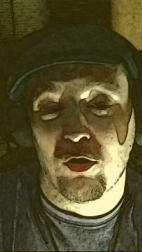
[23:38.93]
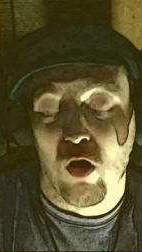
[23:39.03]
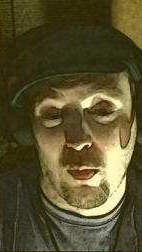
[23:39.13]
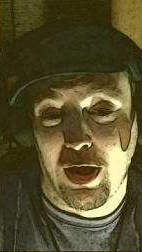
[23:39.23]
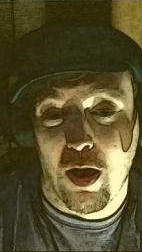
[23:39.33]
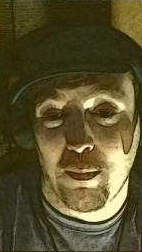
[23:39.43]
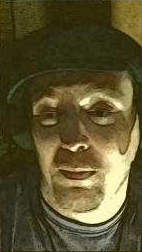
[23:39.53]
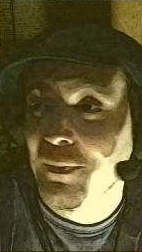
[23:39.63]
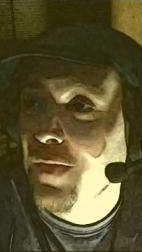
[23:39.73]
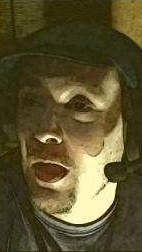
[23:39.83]
growing up.
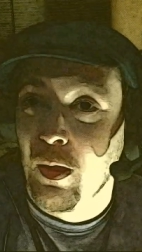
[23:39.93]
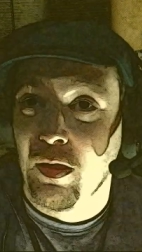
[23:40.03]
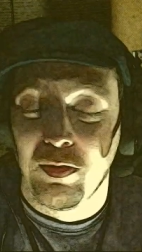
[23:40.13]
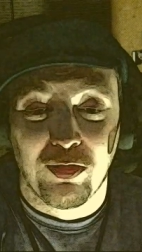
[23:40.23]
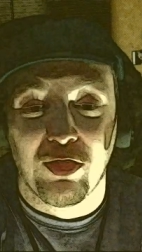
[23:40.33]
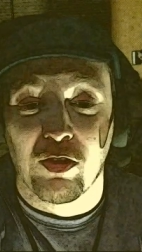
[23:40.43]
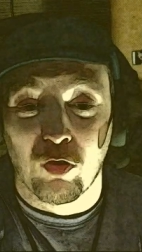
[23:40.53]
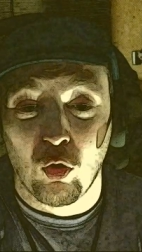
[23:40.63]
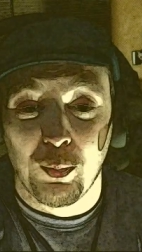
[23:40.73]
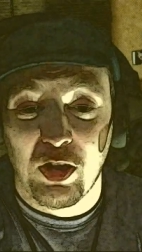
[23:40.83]
This
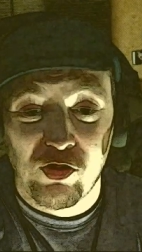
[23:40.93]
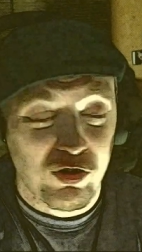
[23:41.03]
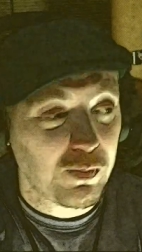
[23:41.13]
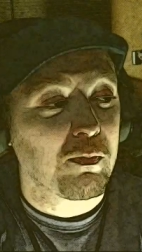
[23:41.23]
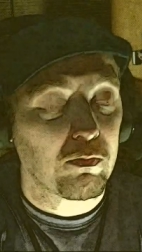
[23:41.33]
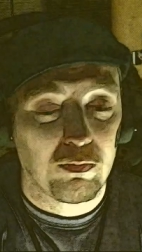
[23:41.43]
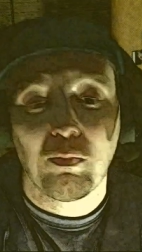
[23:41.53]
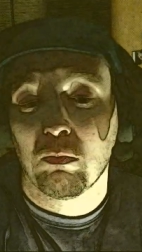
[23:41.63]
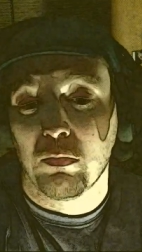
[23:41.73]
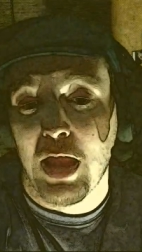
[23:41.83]
old bitch,
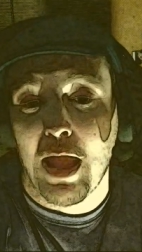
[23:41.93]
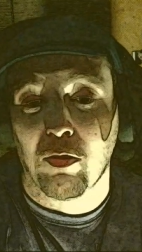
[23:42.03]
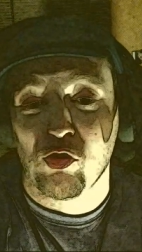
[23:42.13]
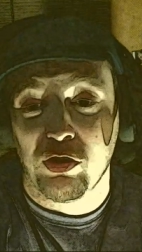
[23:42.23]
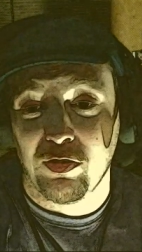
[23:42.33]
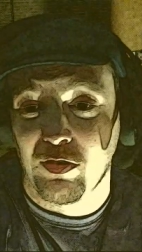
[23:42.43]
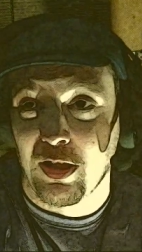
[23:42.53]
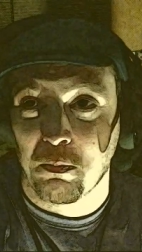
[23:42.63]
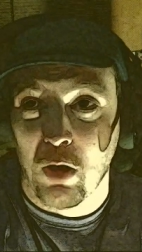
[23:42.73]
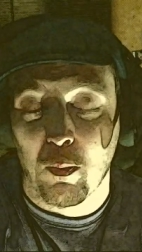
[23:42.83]
yeah, she's
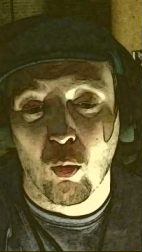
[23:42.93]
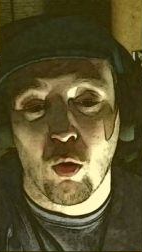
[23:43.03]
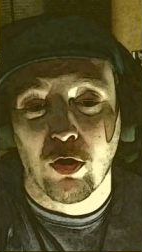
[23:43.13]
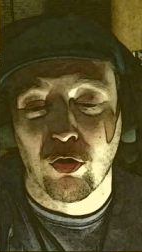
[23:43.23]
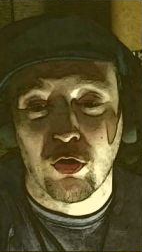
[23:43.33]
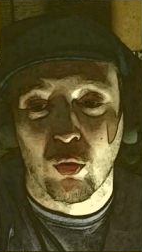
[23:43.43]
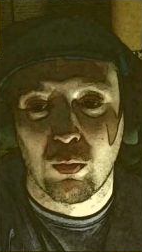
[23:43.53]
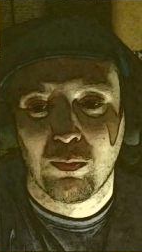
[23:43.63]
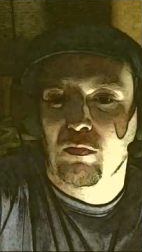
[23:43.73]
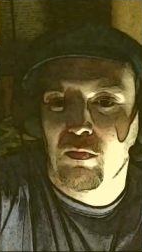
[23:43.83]
like number one or two.
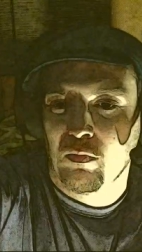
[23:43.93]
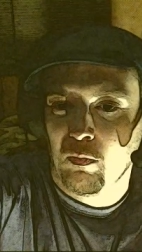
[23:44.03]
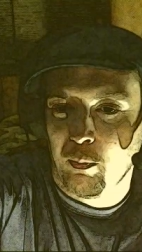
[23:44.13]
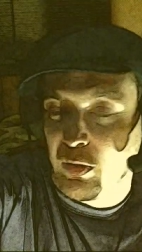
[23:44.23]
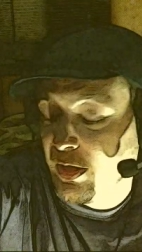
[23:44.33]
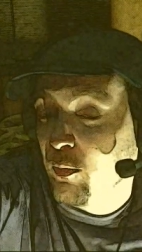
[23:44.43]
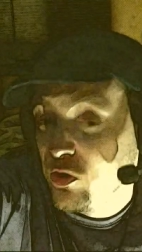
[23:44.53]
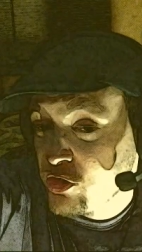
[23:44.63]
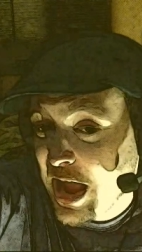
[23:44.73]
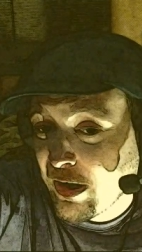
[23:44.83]
But then when
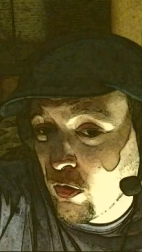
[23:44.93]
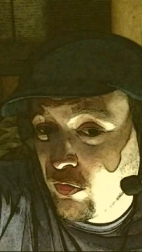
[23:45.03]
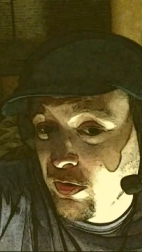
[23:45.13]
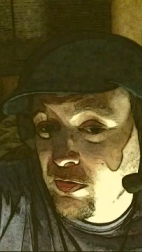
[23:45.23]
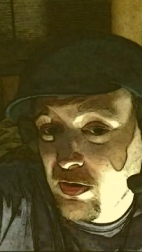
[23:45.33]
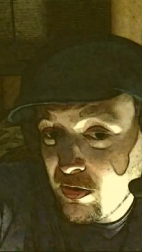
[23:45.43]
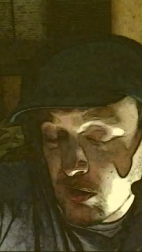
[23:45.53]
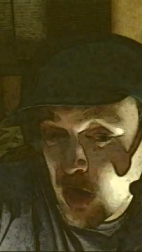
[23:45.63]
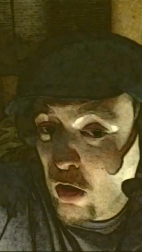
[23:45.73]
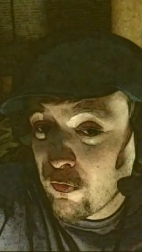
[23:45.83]
Jack goes in and sees the
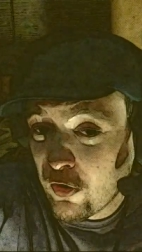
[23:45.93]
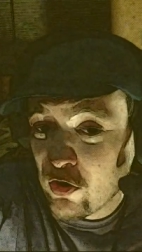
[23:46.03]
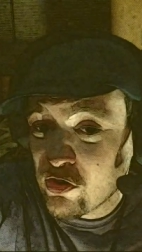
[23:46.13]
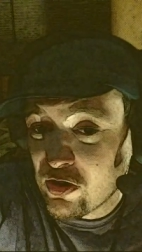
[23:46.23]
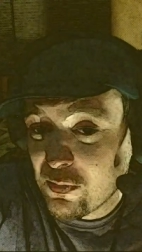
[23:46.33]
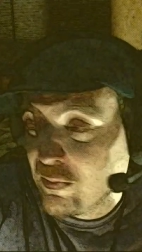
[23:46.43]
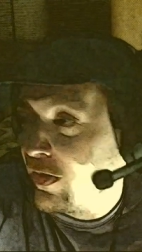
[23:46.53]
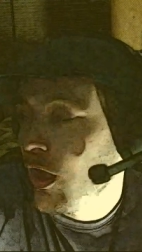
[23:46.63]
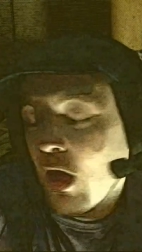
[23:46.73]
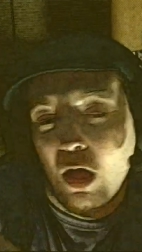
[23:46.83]
young version,
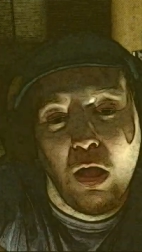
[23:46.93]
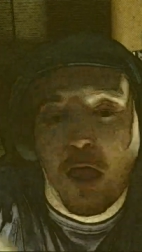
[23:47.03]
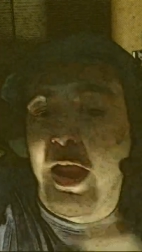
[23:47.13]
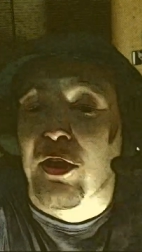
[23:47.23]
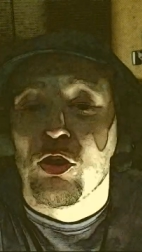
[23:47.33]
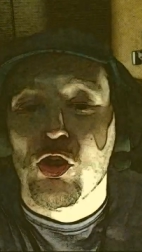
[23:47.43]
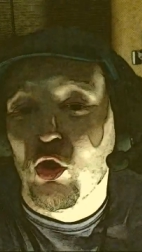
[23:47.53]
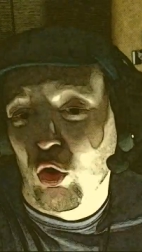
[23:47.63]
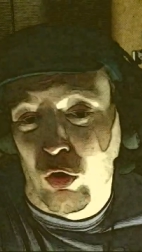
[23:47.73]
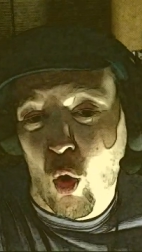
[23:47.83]
it
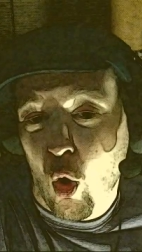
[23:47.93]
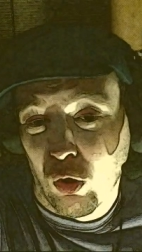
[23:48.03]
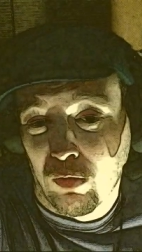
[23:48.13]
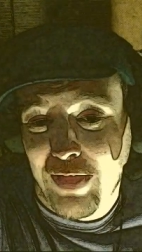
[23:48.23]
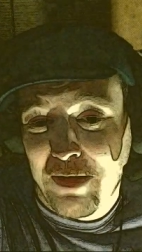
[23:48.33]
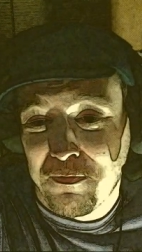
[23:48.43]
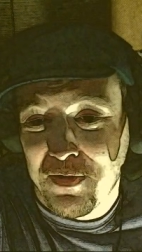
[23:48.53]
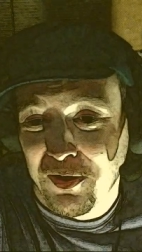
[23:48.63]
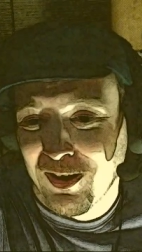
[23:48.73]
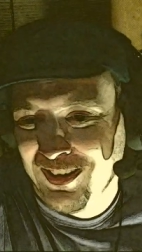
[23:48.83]
cured all of that fear